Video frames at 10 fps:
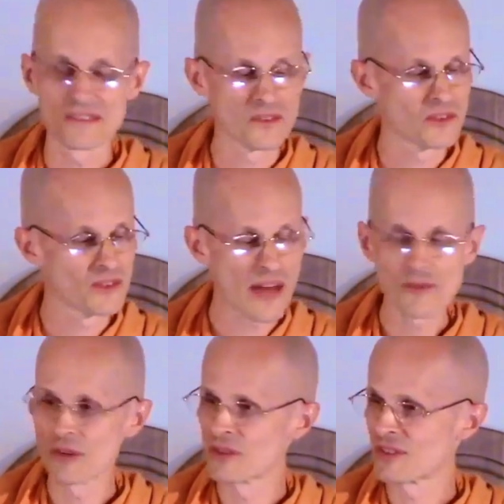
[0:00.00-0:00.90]

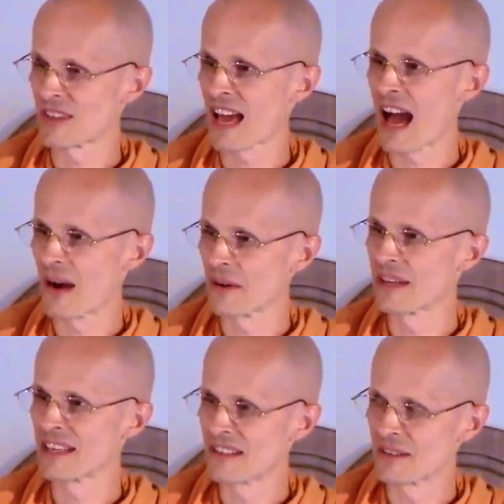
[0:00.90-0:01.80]
severs
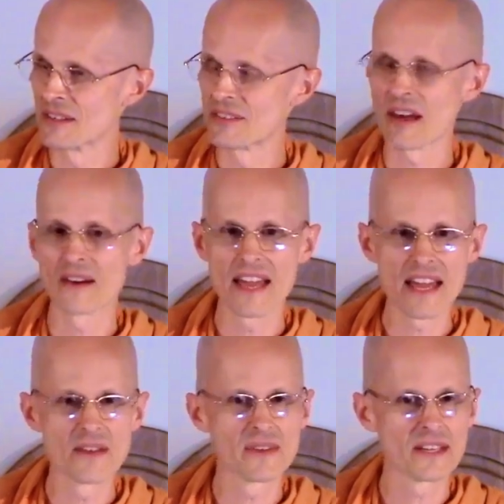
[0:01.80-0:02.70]
our ignorance, our
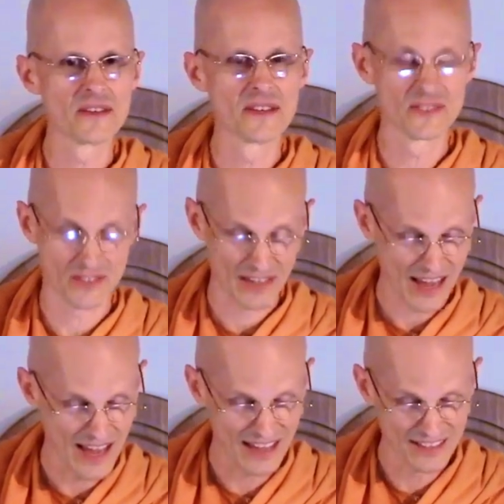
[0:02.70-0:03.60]
head of ignorance,
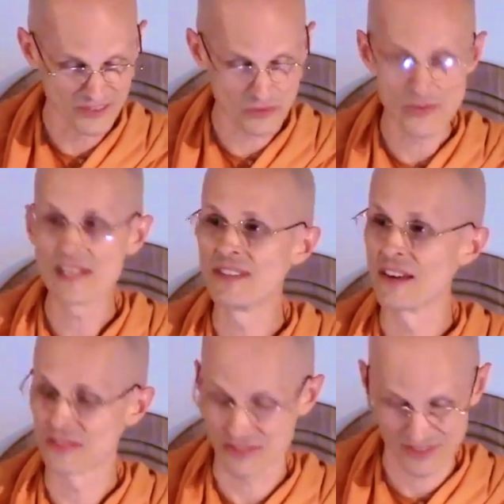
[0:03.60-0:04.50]
and frees
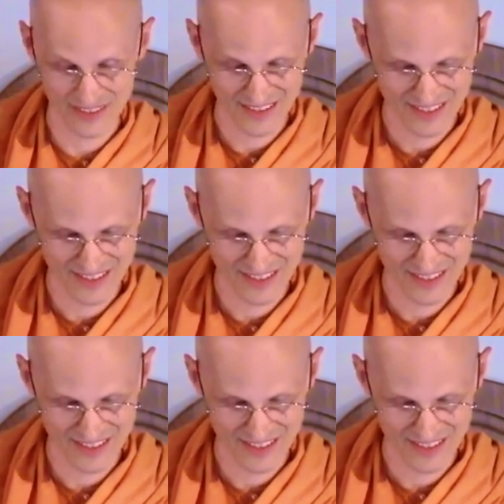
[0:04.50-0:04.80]
us.